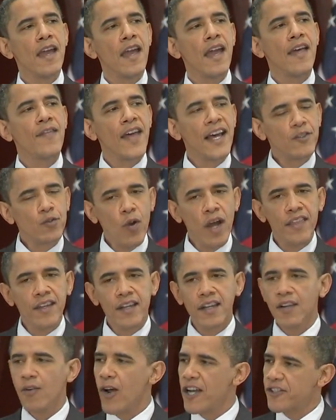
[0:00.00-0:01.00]
And that's why the
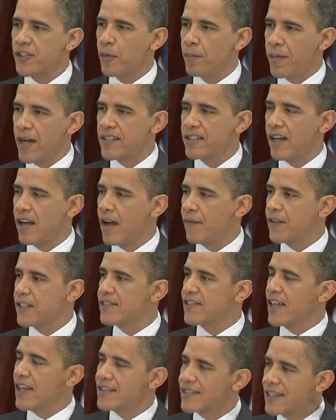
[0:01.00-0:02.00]
Congressional Budget Office
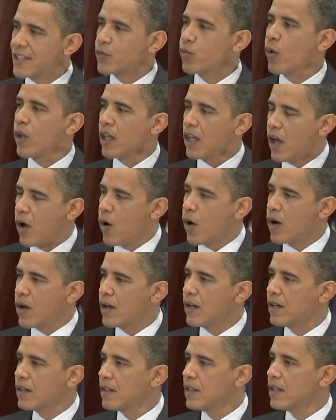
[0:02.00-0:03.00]
says this will
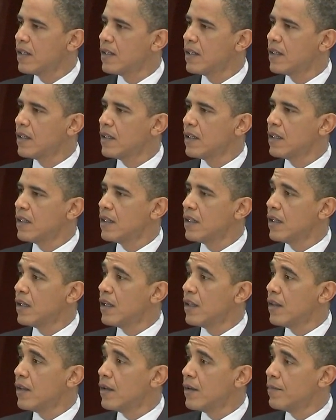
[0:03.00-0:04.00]
lower
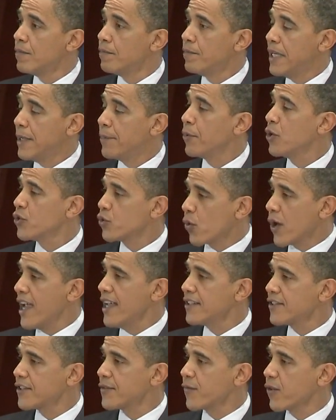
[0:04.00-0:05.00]
people's
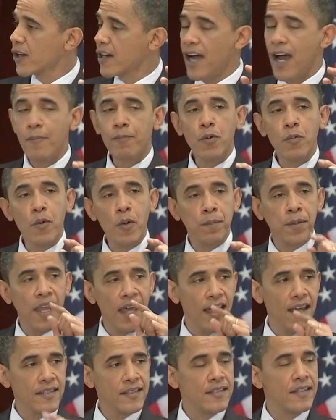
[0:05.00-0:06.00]
rates for comparable
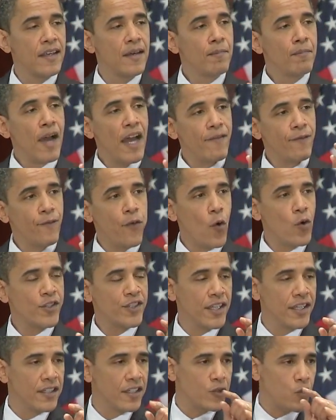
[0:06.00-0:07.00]
plans by
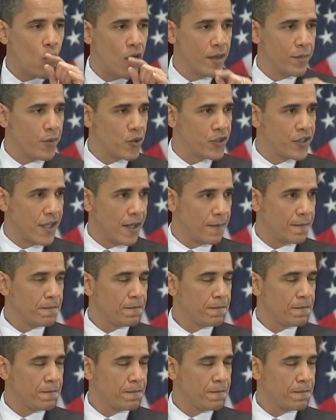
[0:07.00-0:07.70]
14 to 20%.